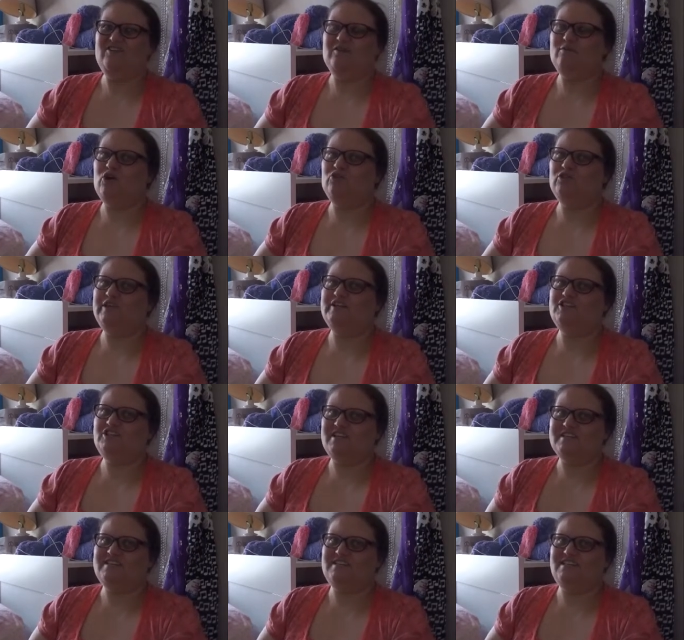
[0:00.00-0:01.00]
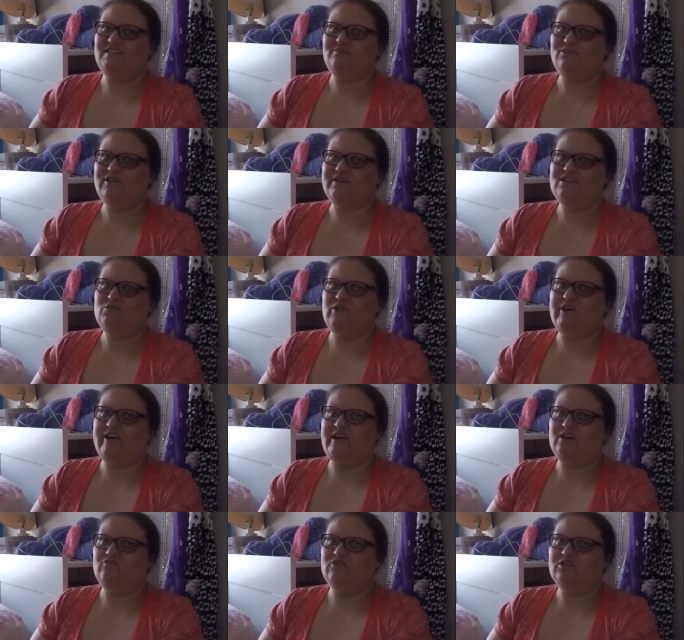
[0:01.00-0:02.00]
I'm only just in a place where I
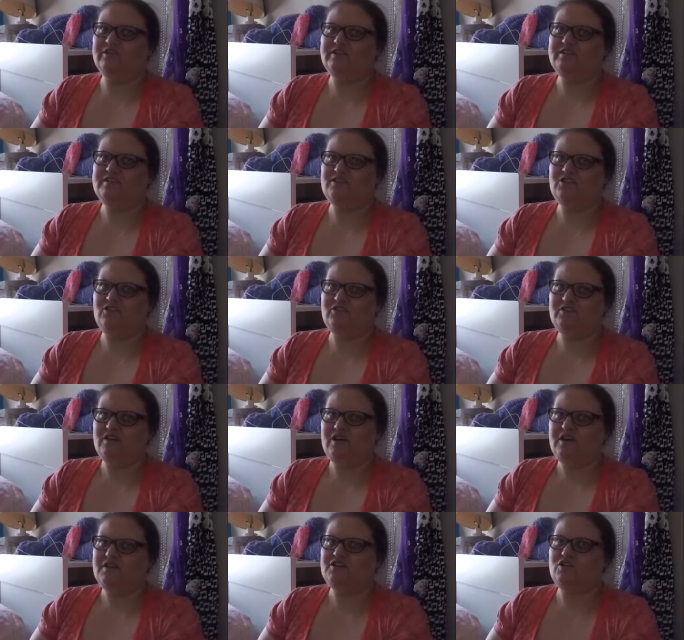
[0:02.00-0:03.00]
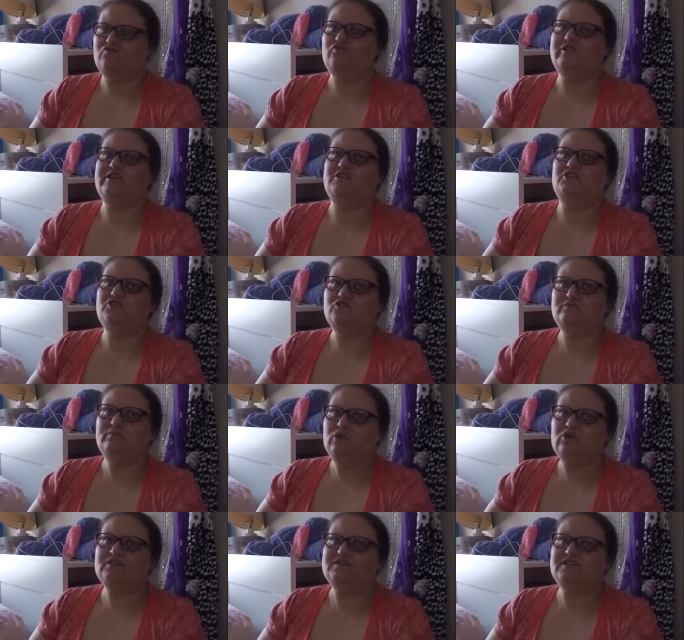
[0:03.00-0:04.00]
can really start to read new
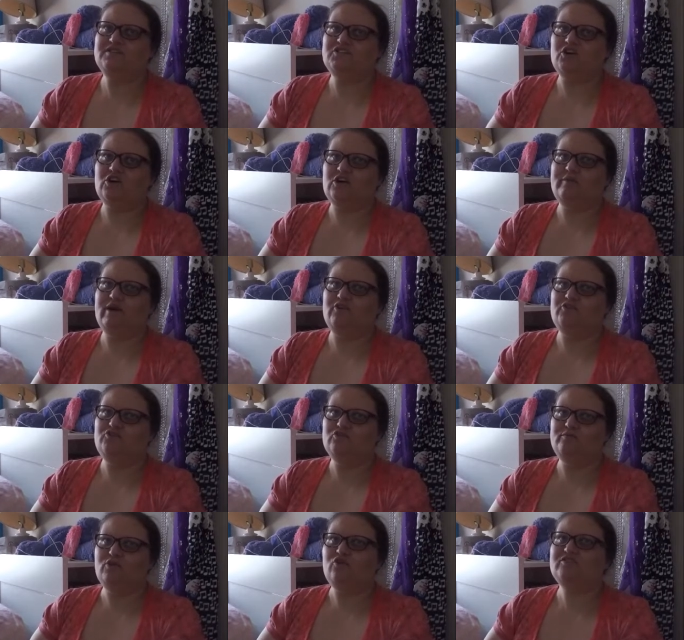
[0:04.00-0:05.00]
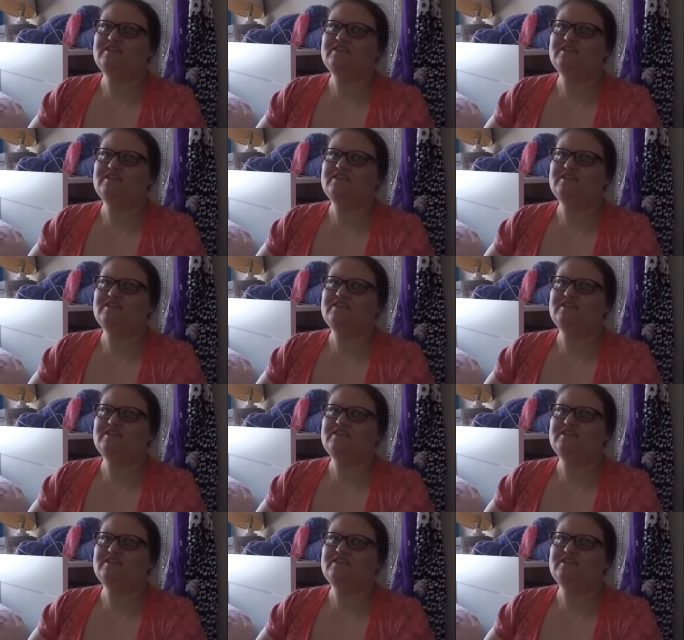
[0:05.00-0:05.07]
books and talk about new books,